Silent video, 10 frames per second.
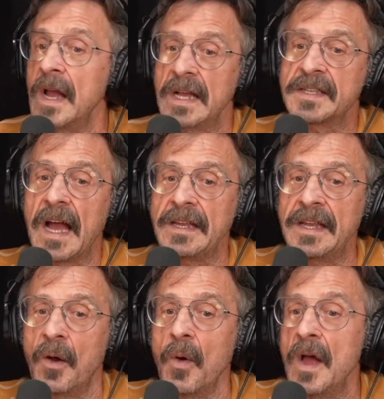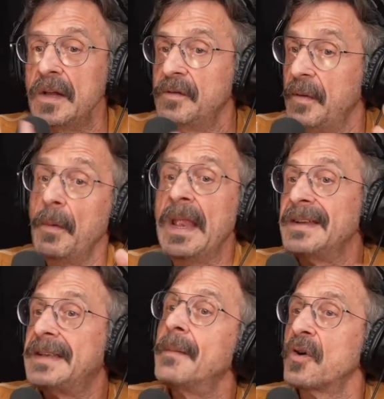Is that, in a
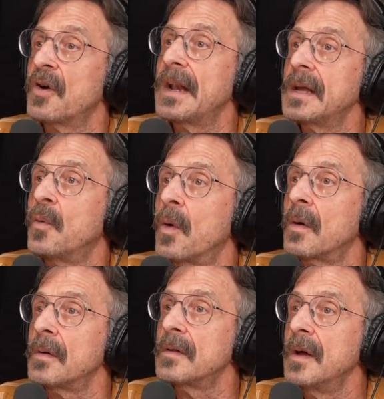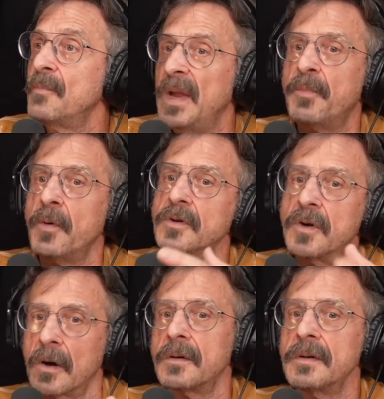democratic world, people
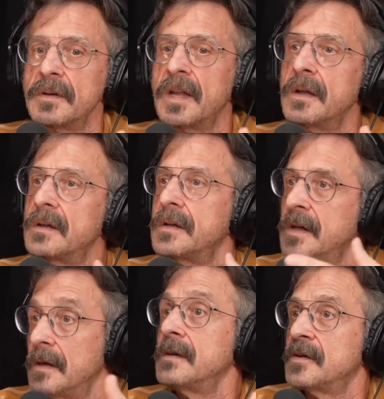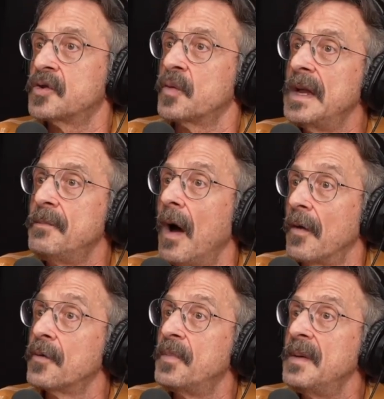learn to treat
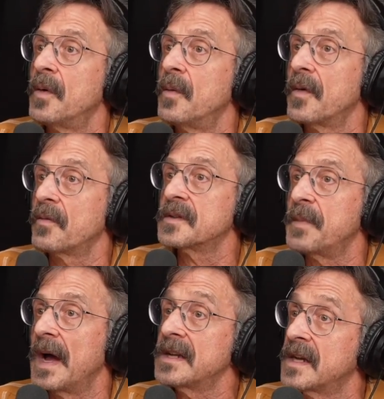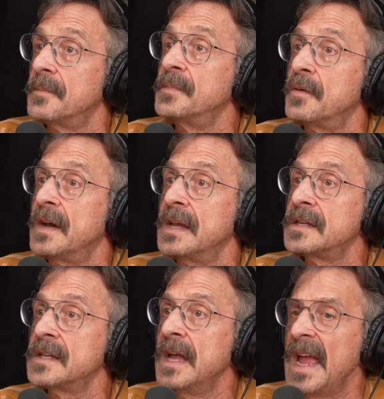other people with respect,
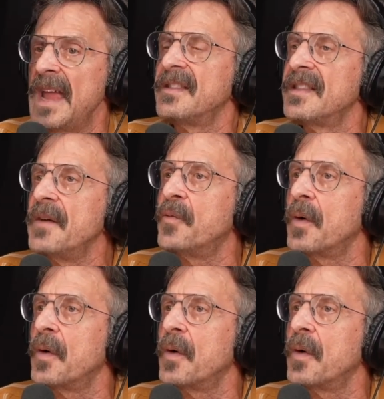communities, and live with